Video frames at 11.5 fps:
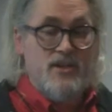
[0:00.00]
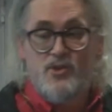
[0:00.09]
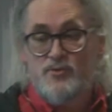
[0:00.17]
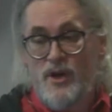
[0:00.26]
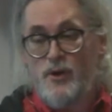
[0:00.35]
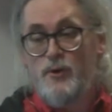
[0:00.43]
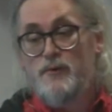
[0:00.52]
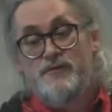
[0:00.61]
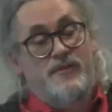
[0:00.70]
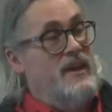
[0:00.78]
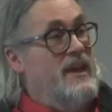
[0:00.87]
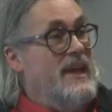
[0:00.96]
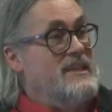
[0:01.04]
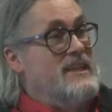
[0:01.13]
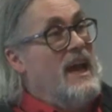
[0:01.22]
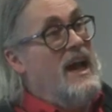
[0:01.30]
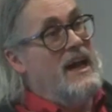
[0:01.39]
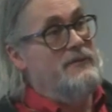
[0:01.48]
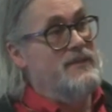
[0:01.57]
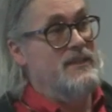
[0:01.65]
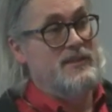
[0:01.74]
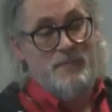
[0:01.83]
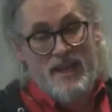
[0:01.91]
Trove actually
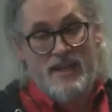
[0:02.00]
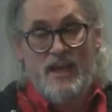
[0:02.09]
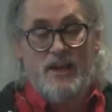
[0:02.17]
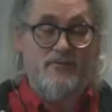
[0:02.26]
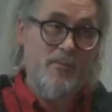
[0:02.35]
harvests metadata